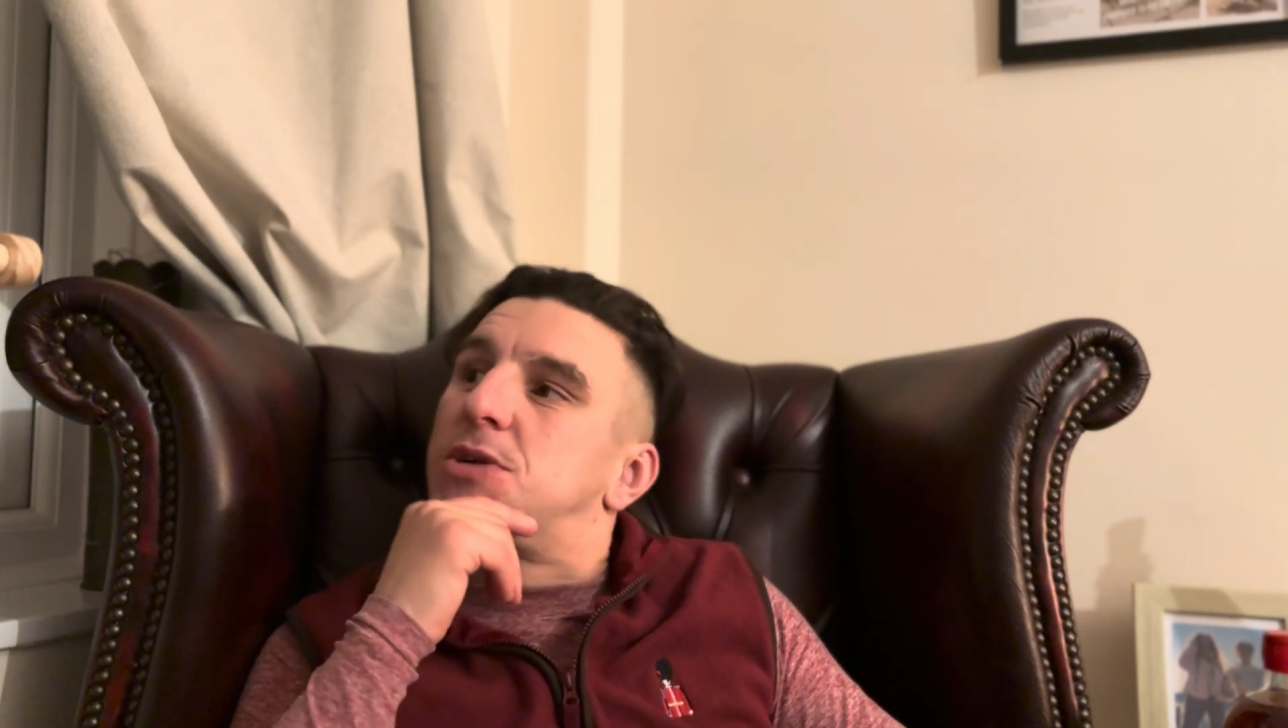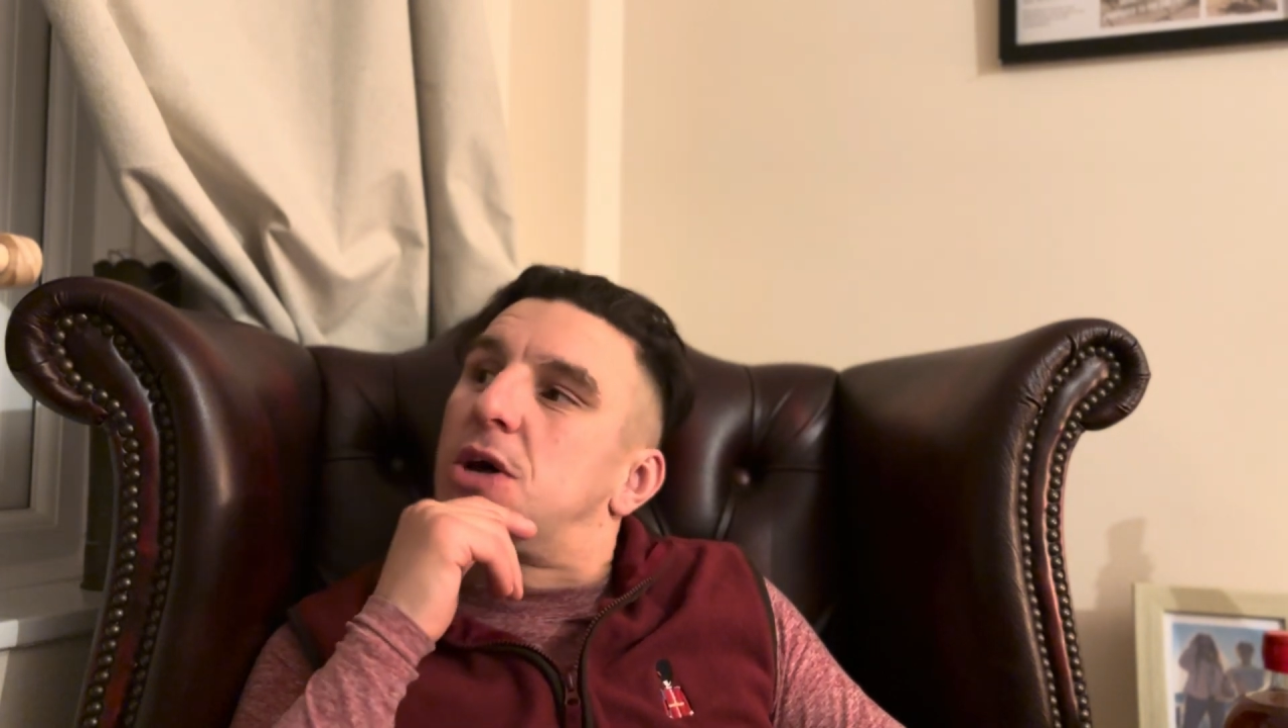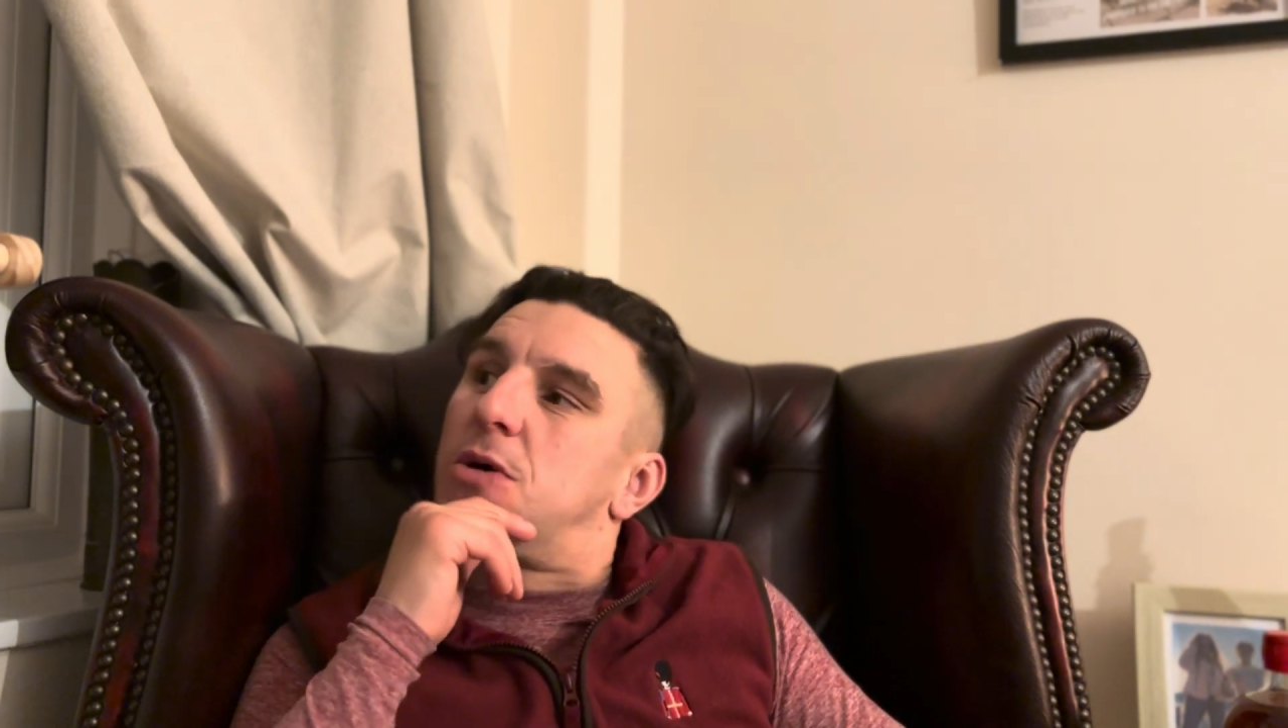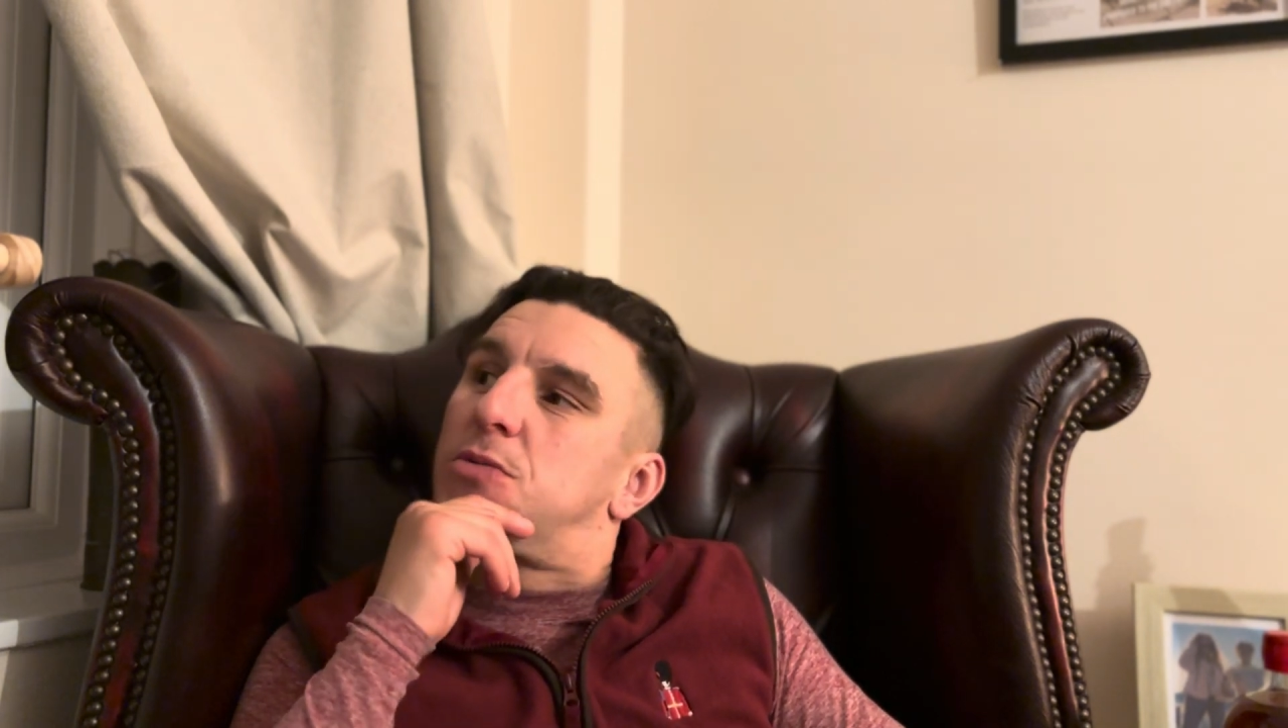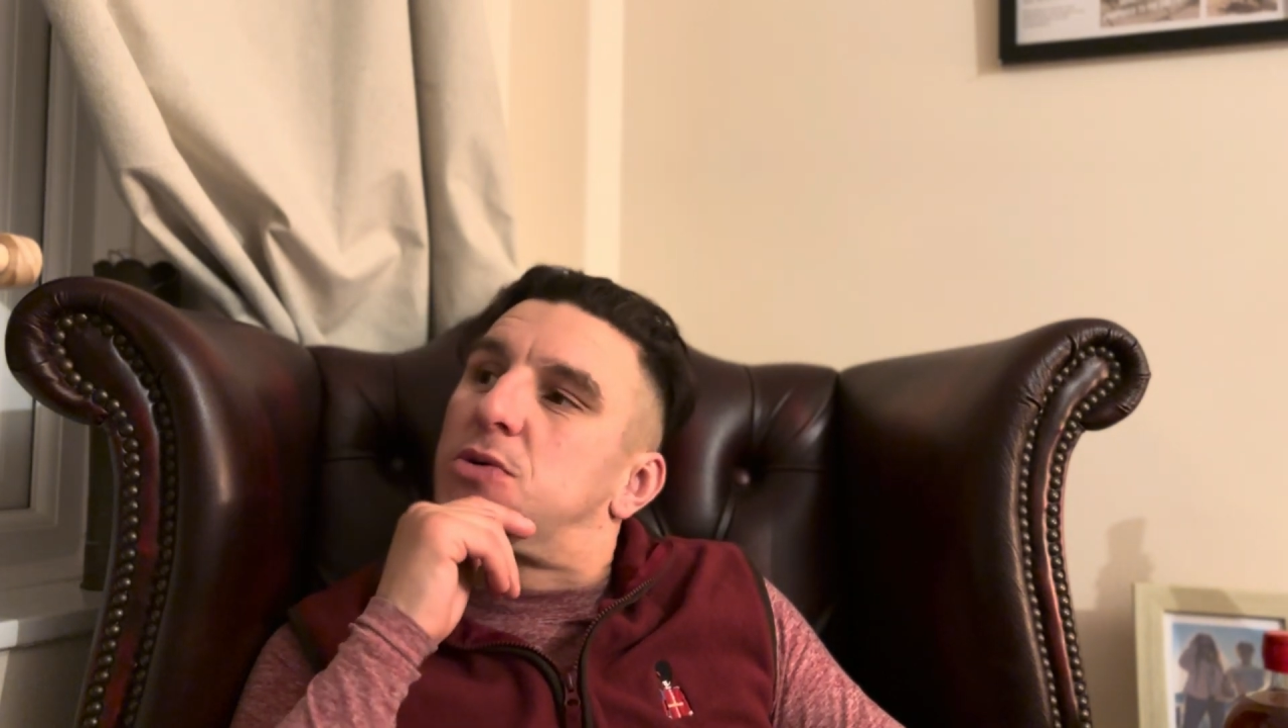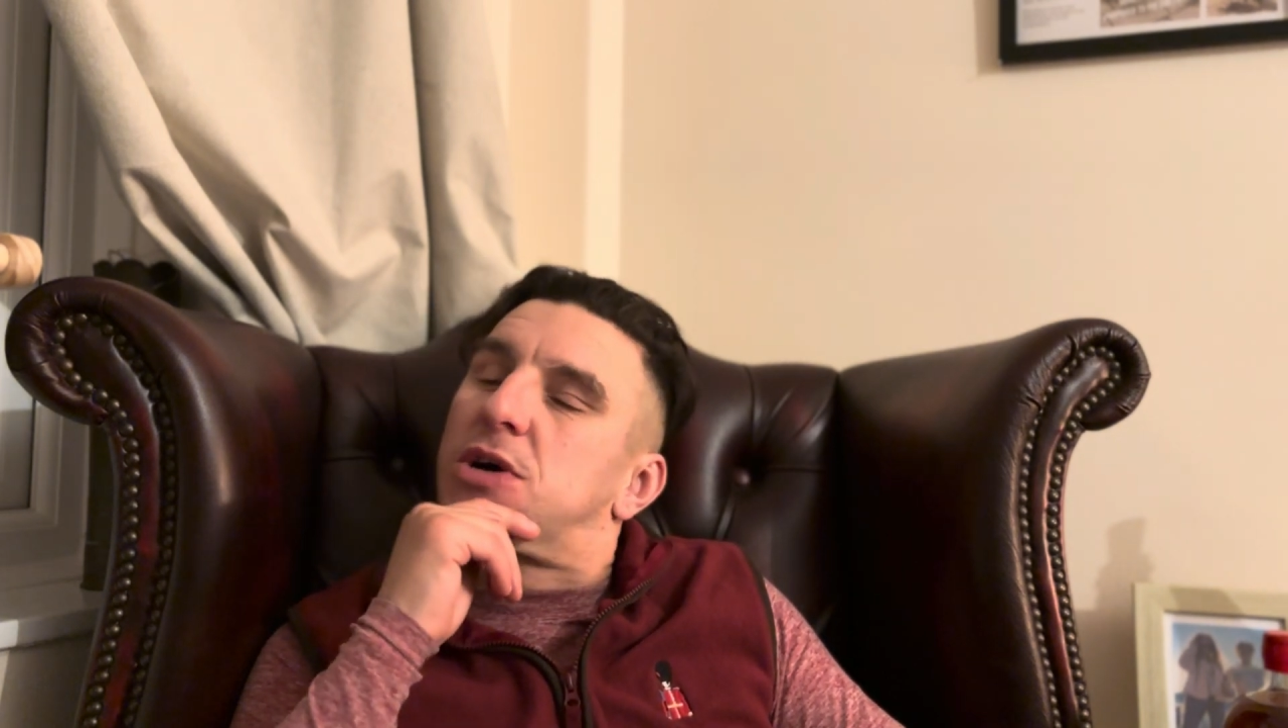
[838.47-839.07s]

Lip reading: sample to